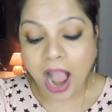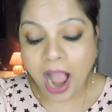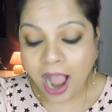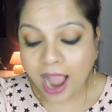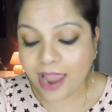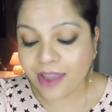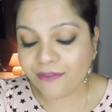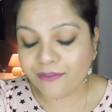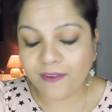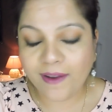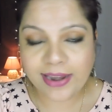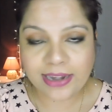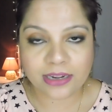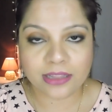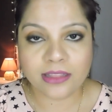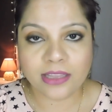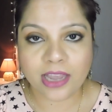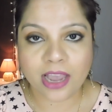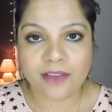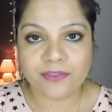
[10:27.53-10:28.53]
I
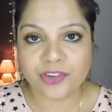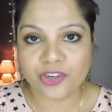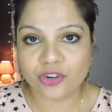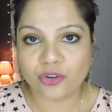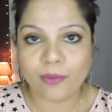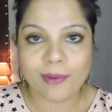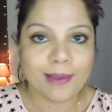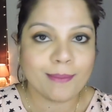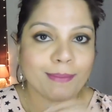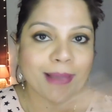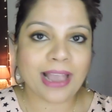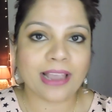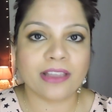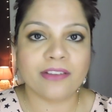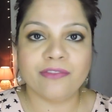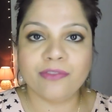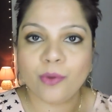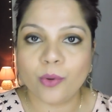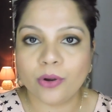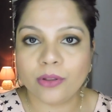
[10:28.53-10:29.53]
finally, after going back
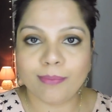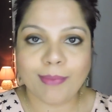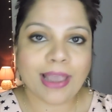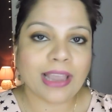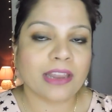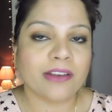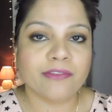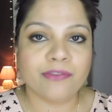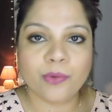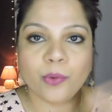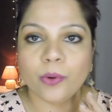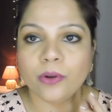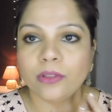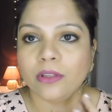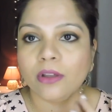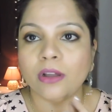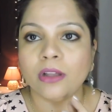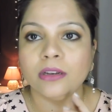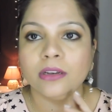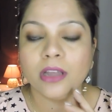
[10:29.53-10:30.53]
and
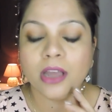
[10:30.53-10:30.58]
forth on